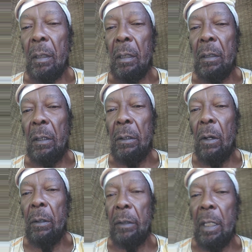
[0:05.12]
because that
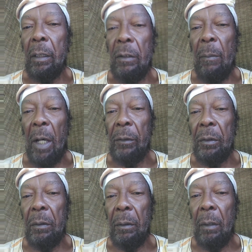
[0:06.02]
whole thing is about
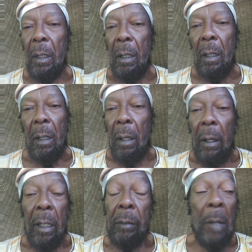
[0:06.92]
truth.
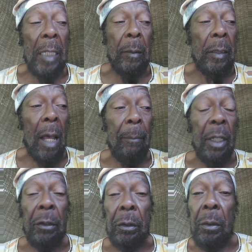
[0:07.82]
There's not
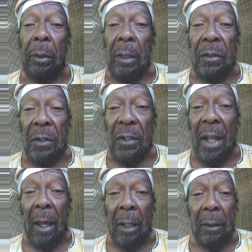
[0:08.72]
much truth in
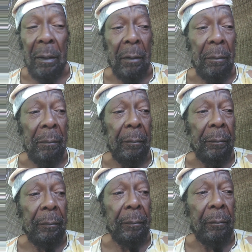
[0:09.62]
society.
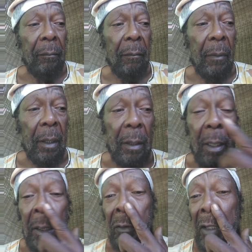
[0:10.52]

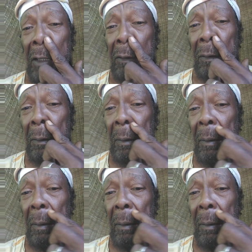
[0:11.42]
It exists,